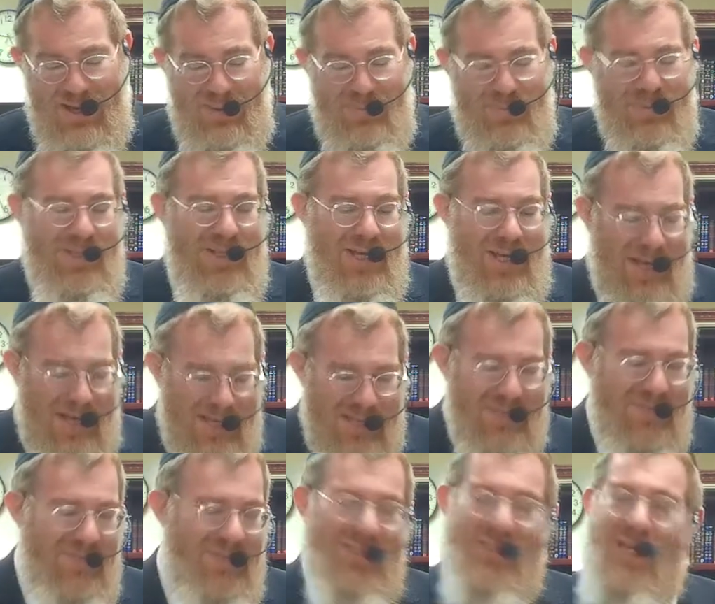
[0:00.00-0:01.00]
but the end
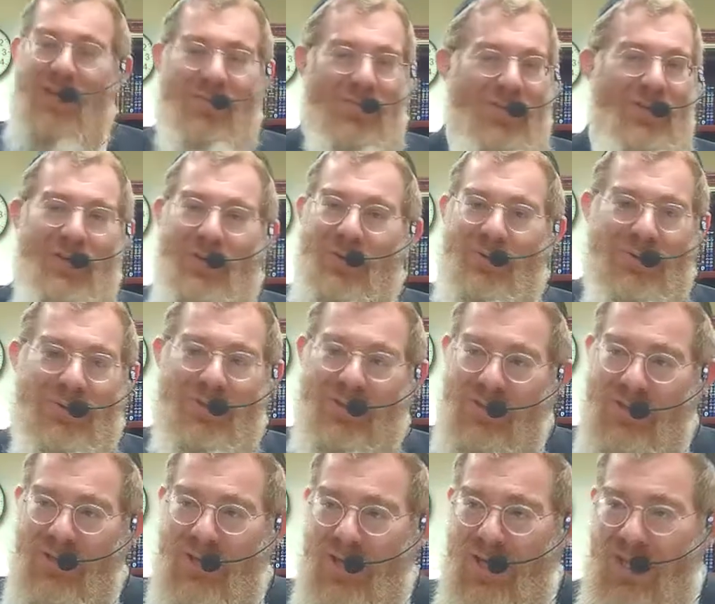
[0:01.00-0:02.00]
of Sefer Yona
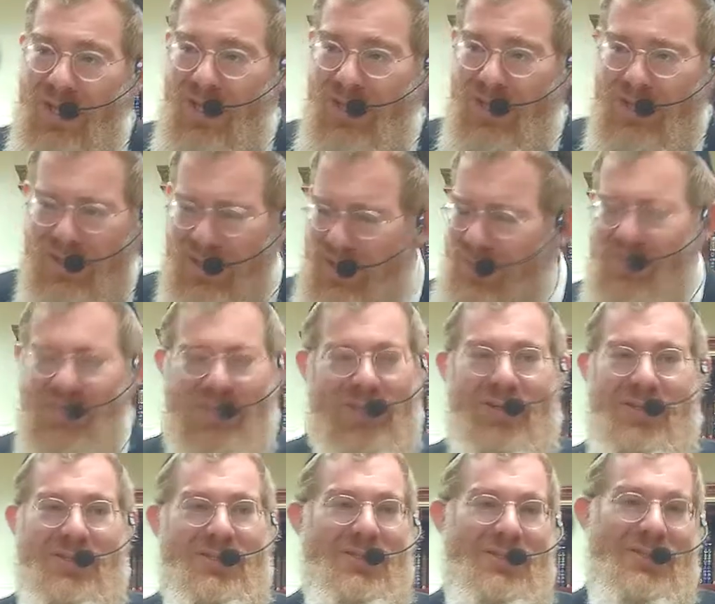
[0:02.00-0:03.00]
leaves
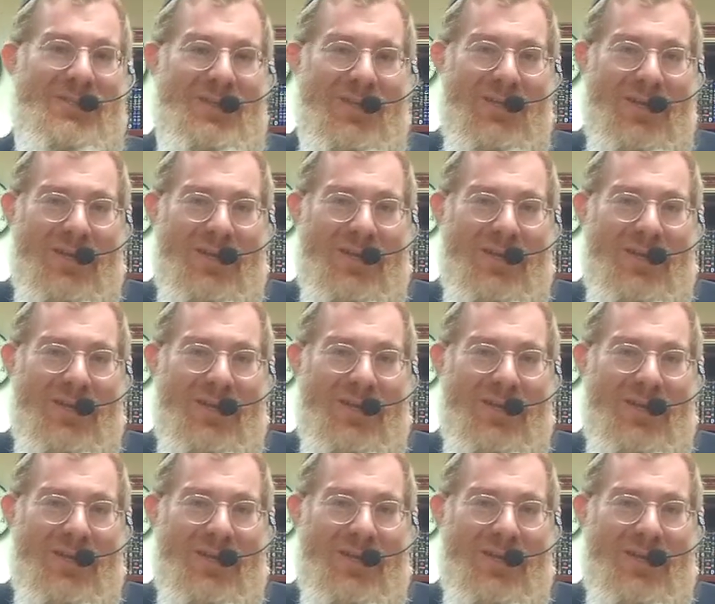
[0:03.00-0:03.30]
us